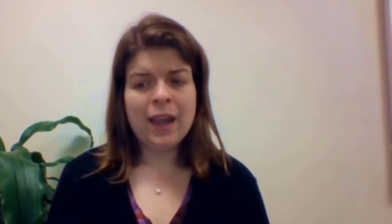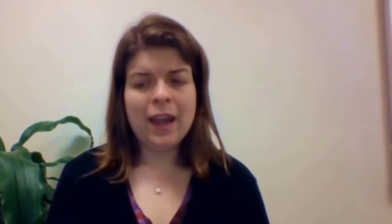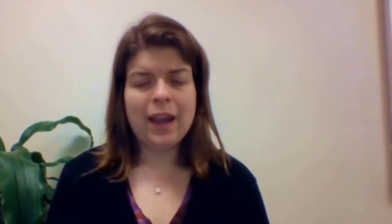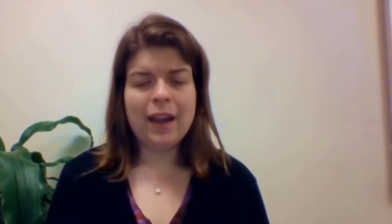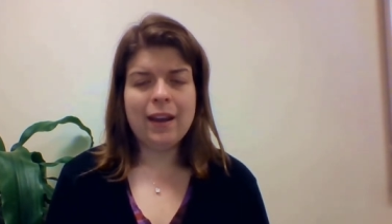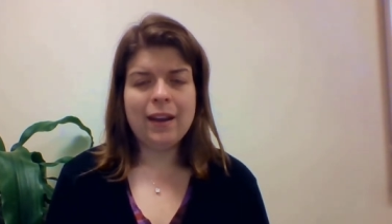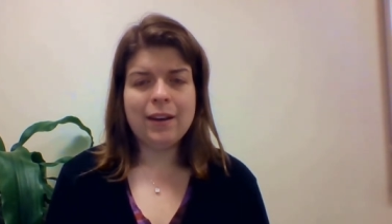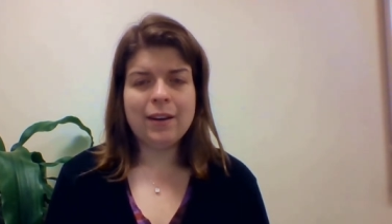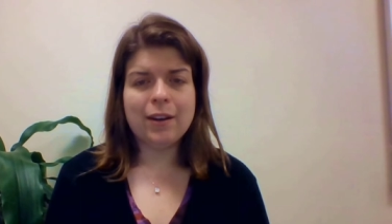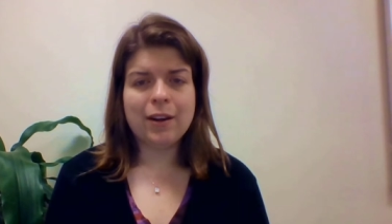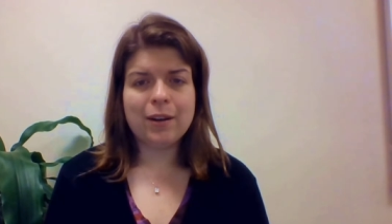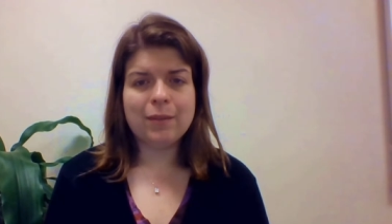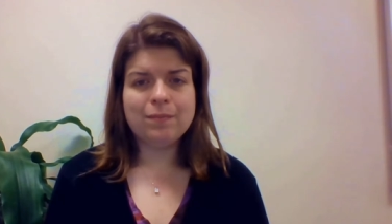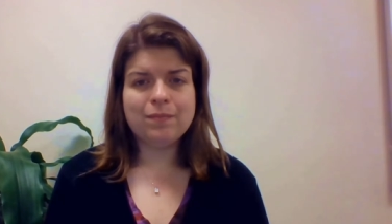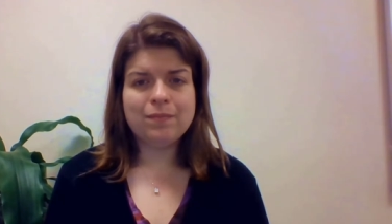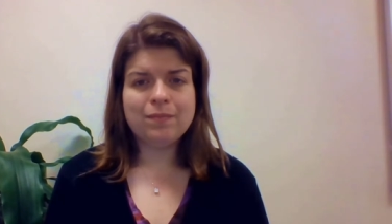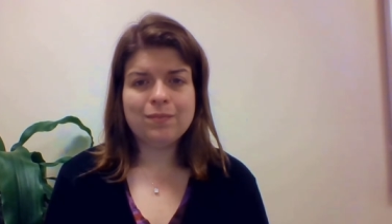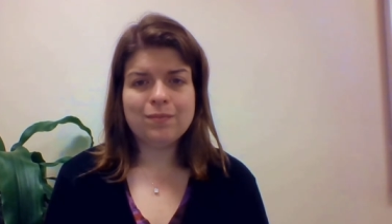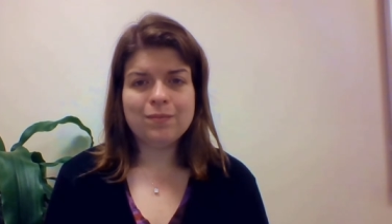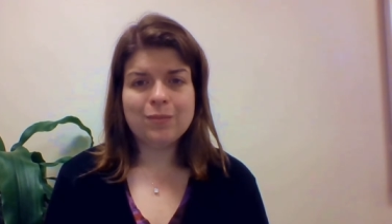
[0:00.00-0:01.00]
And
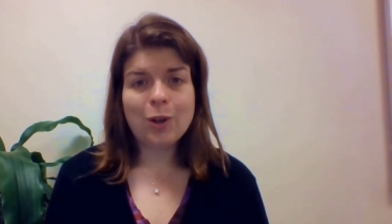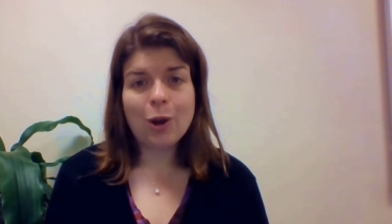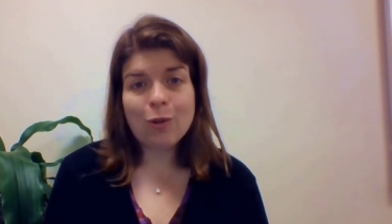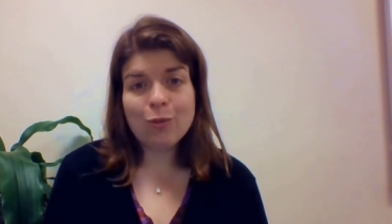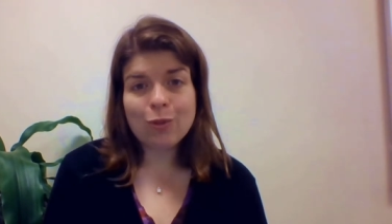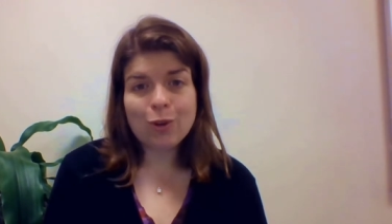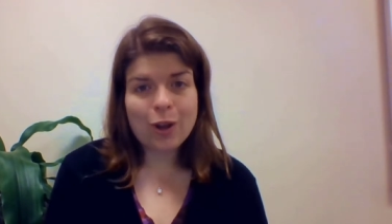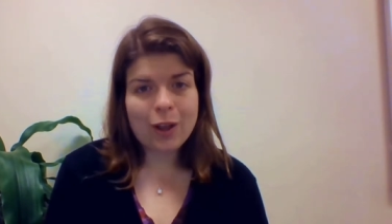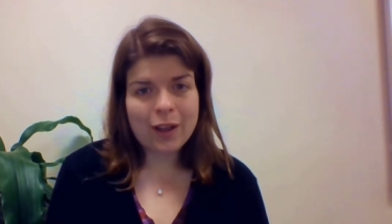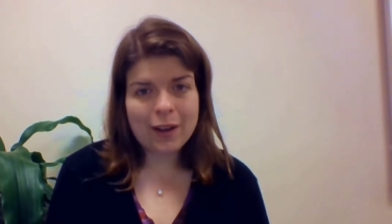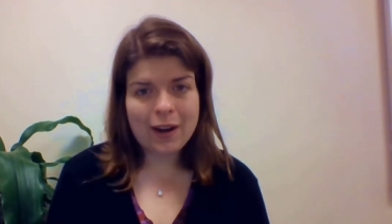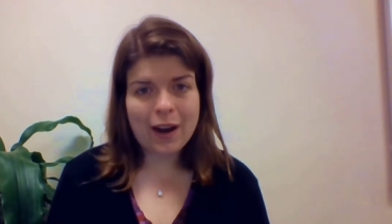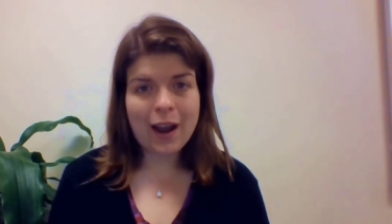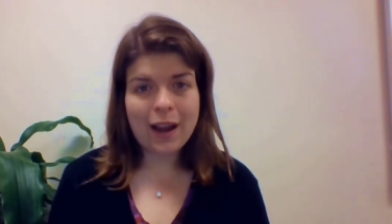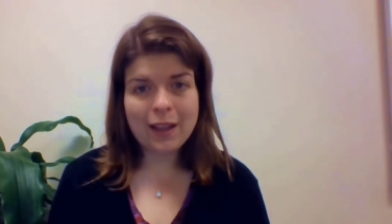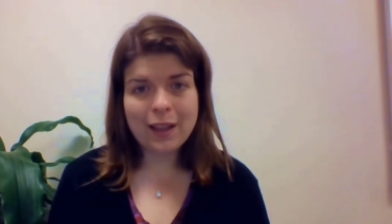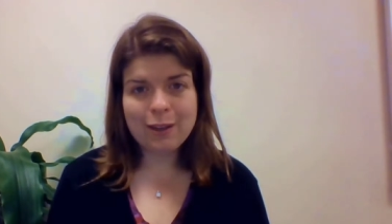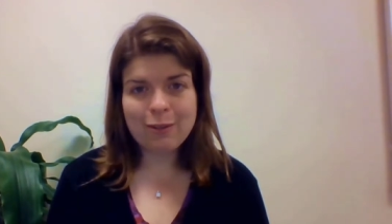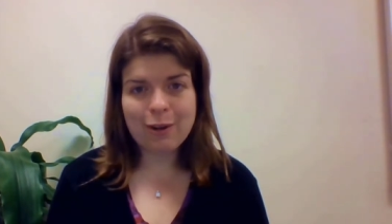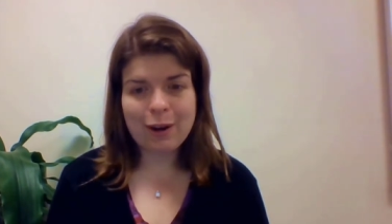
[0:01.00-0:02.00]
um, overall, I'd
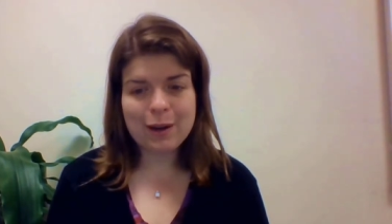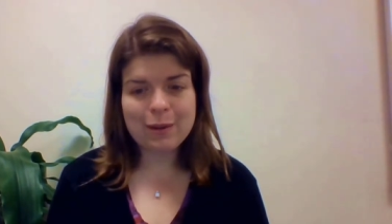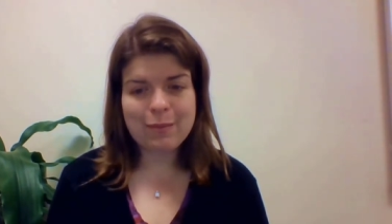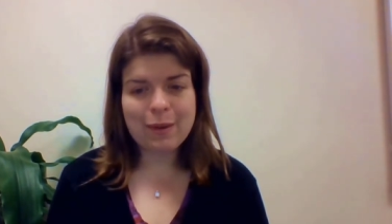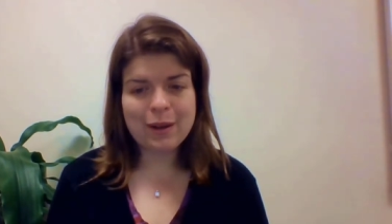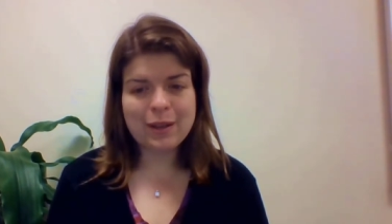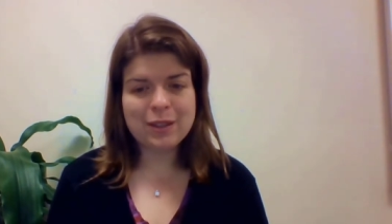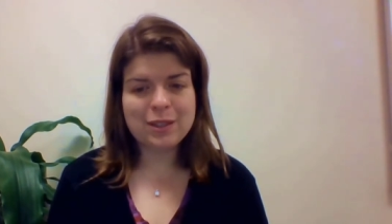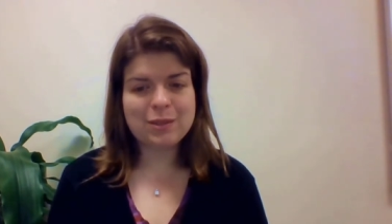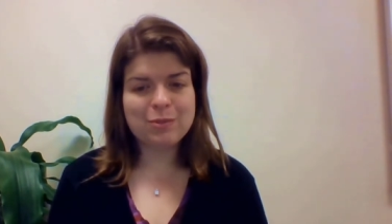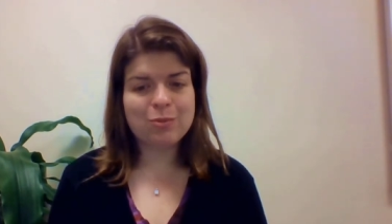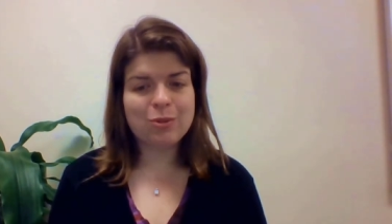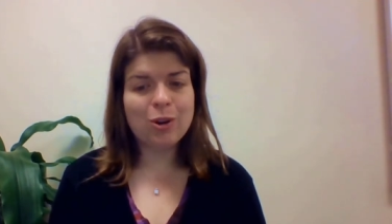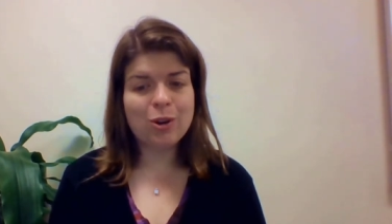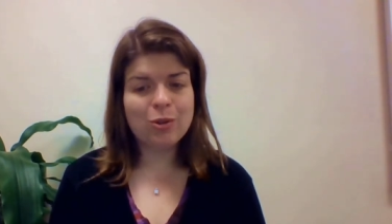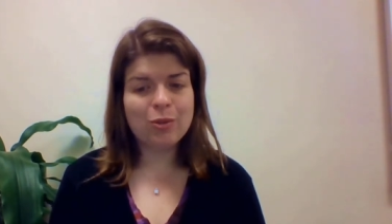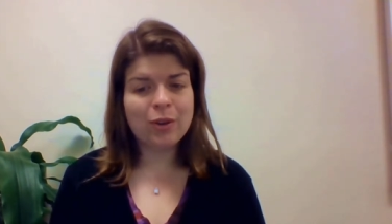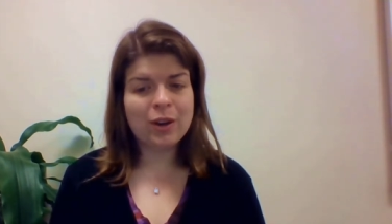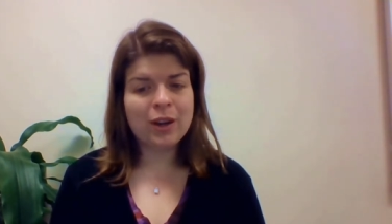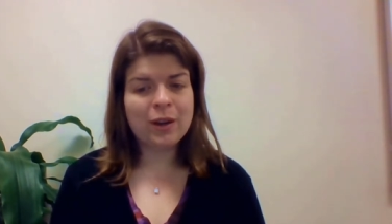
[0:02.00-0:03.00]
highly recommend this
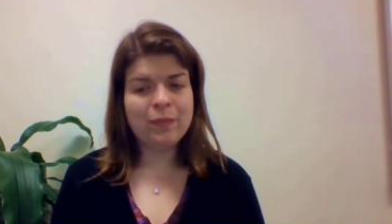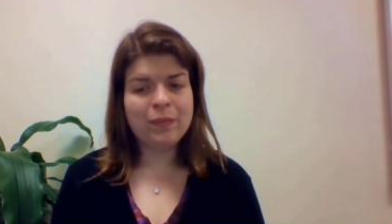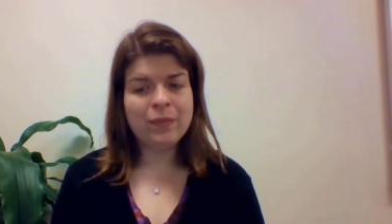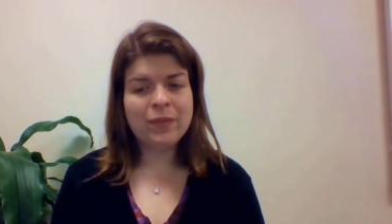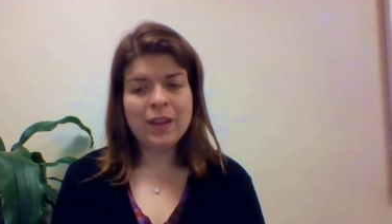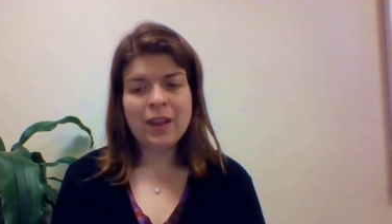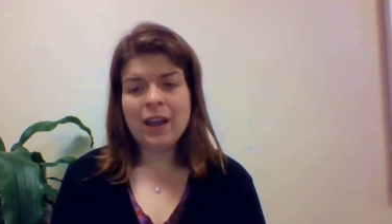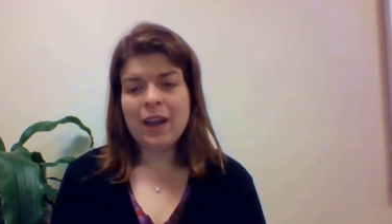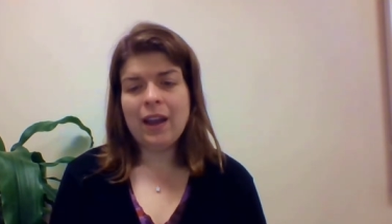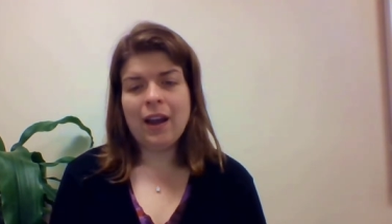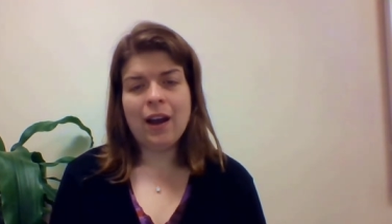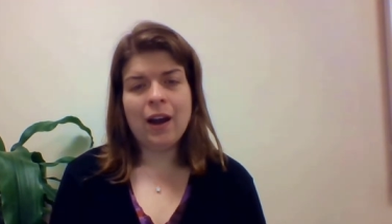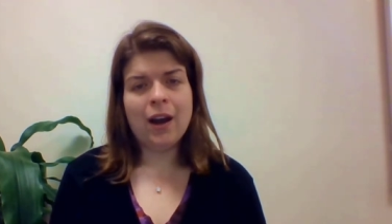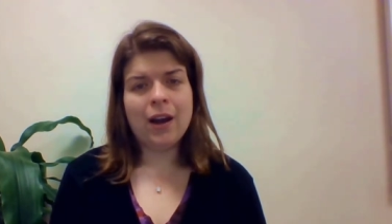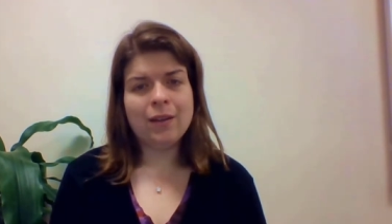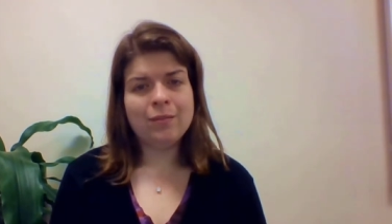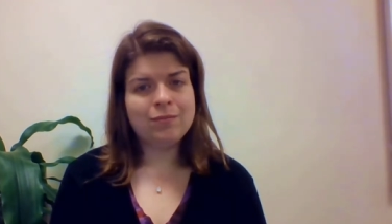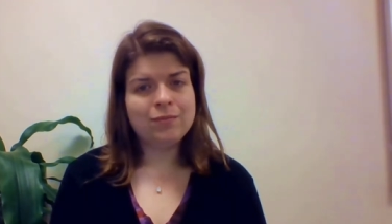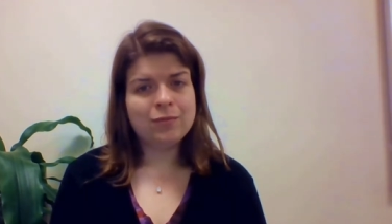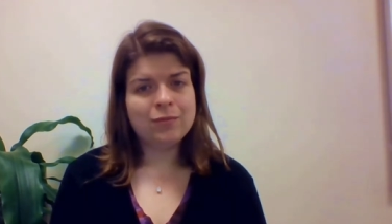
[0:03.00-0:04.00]
program
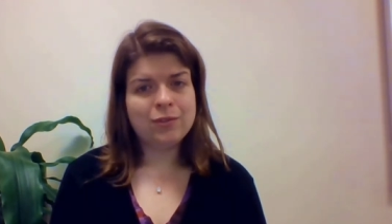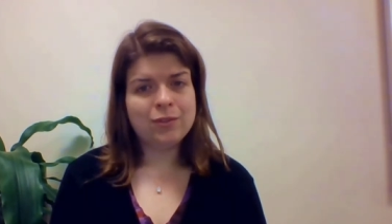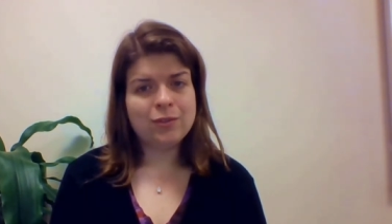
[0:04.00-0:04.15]
um,